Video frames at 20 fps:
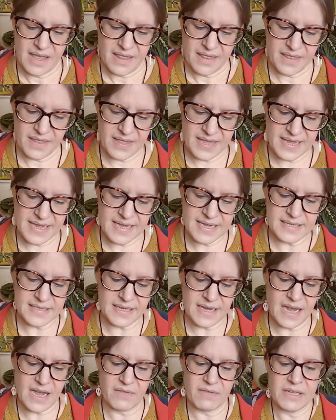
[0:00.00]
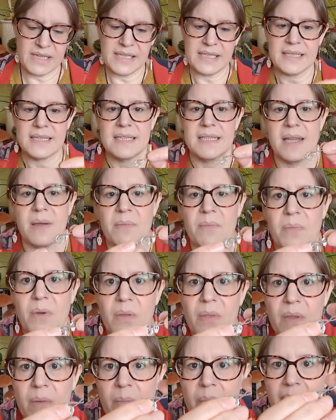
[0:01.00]
These have a little stamp
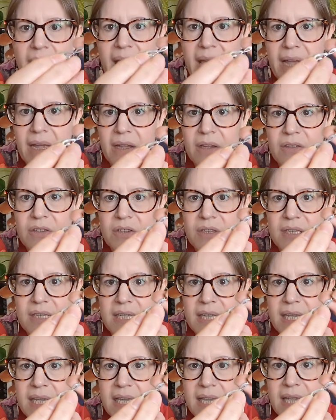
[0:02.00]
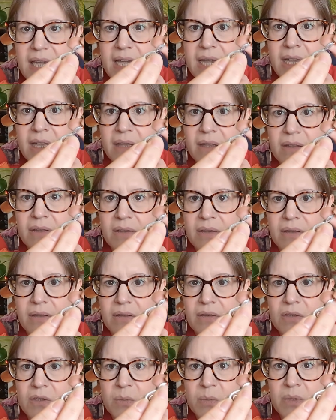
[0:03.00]
on the back just here,
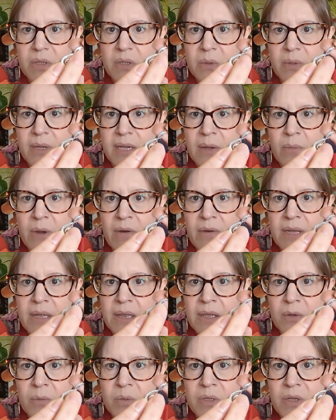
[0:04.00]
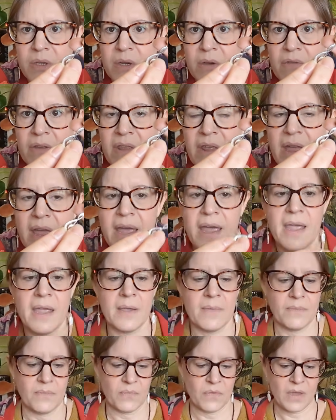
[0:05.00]
just between where it loops over there.
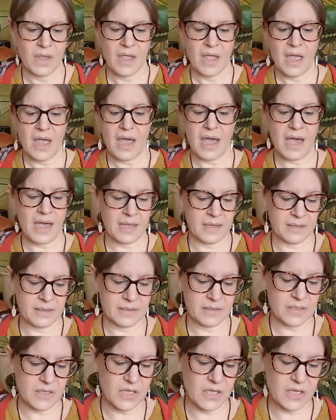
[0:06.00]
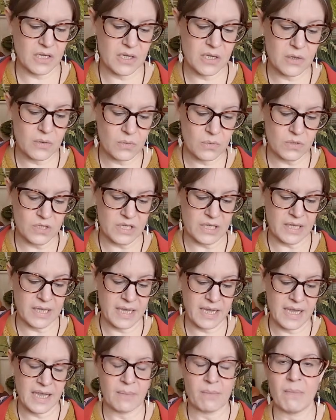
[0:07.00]
And
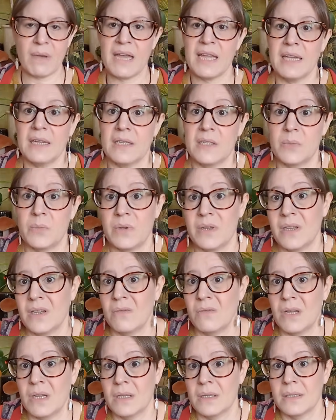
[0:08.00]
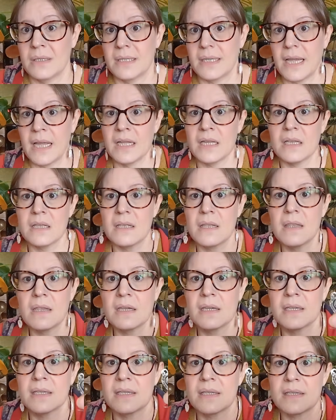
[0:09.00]
usually, in my experience, anything that
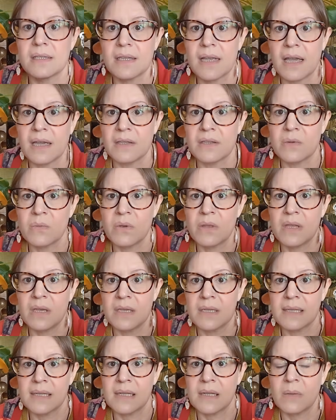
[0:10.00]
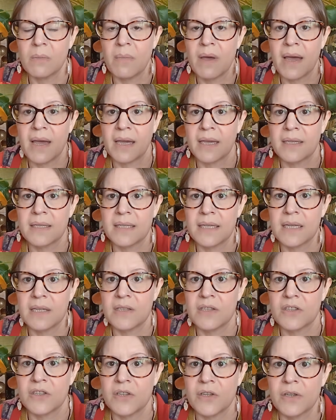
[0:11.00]
is set with these little marcassite
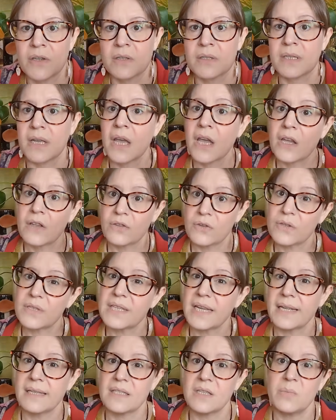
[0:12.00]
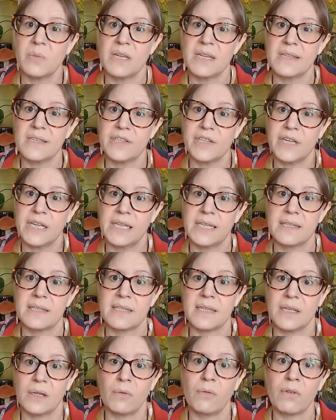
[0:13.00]
stones does tend to be sterling
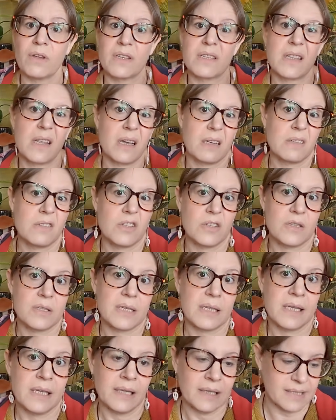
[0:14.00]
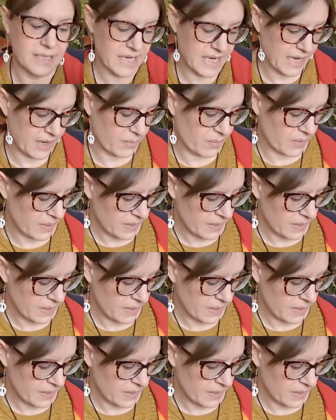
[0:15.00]
silver. So that's just a little tip.